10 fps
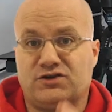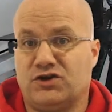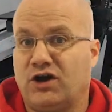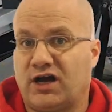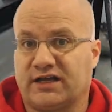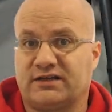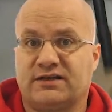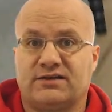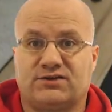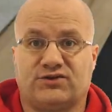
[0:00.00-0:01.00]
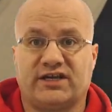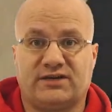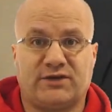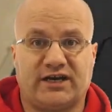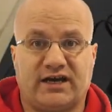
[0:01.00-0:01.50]
not
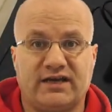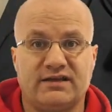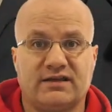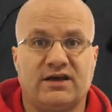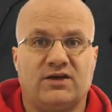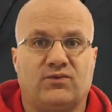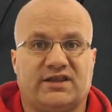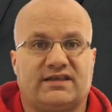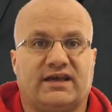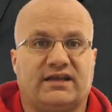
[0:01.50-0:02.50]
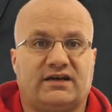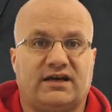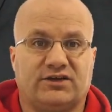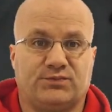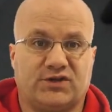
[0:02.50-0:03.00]
straining my eyes when set at
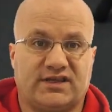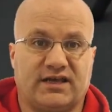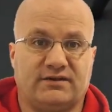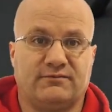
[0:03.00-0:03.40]
100%.